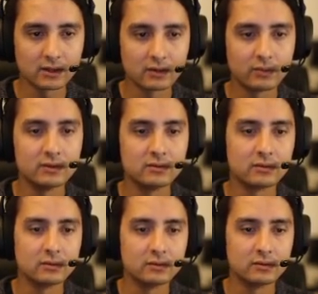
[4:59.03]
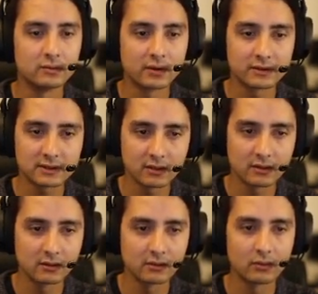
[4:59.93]
we do run
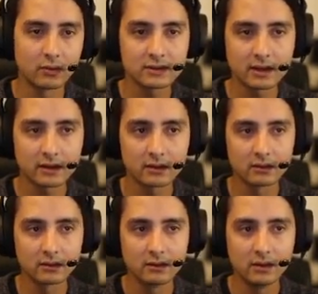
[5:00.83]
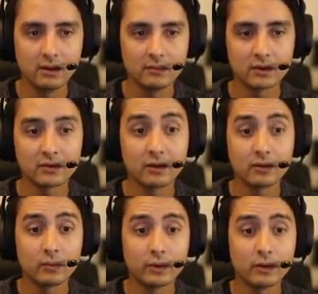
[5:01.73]
cycle, walk cycle, because
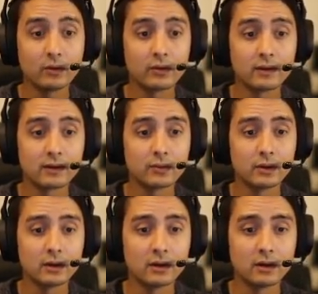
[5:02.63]
we know that we